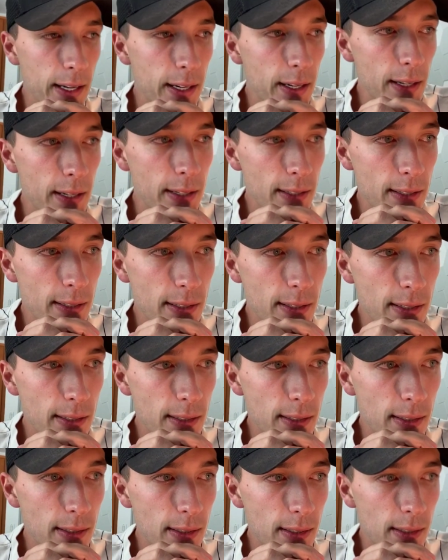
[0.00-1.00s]

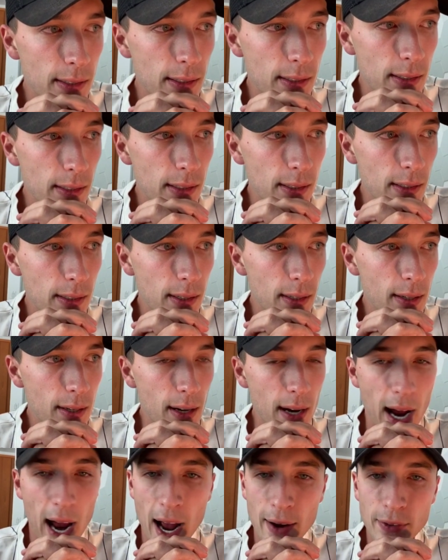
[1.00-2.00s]
is
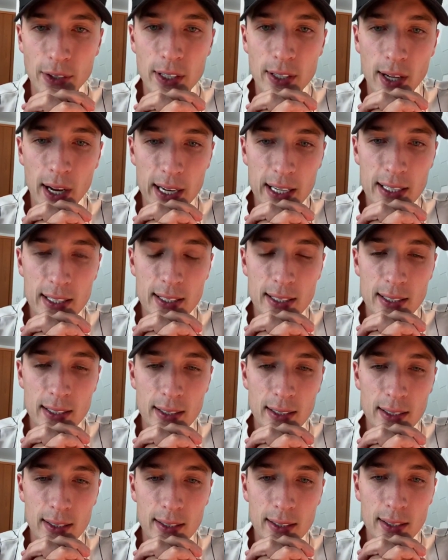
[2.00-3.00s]
have a
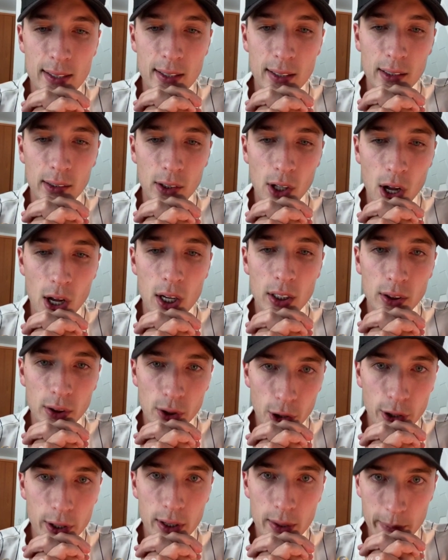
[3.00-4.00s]
nice
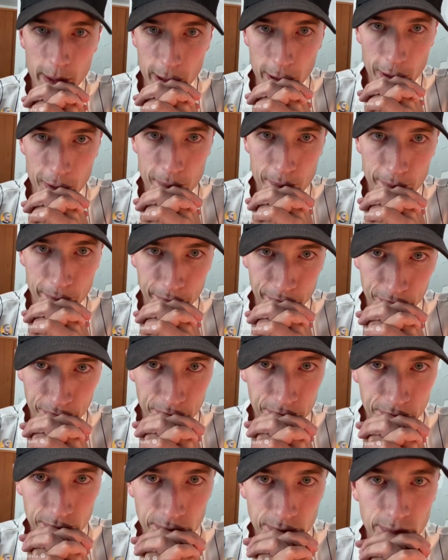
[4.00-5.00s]
long look in the mirror
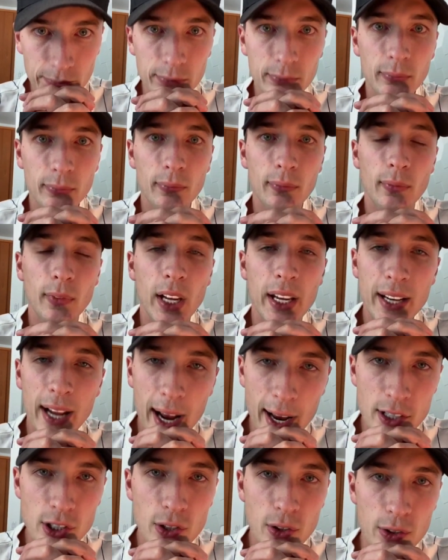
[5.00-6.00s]

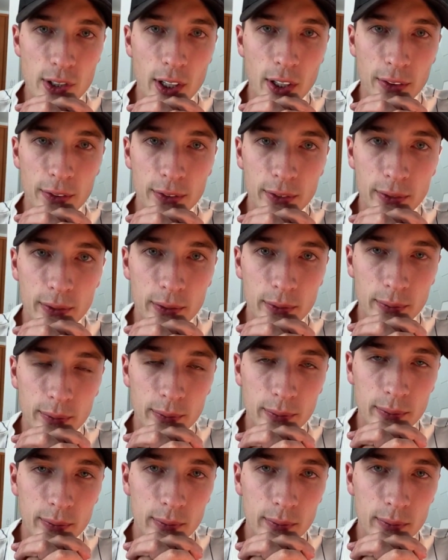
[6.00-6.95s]
and ask yourself,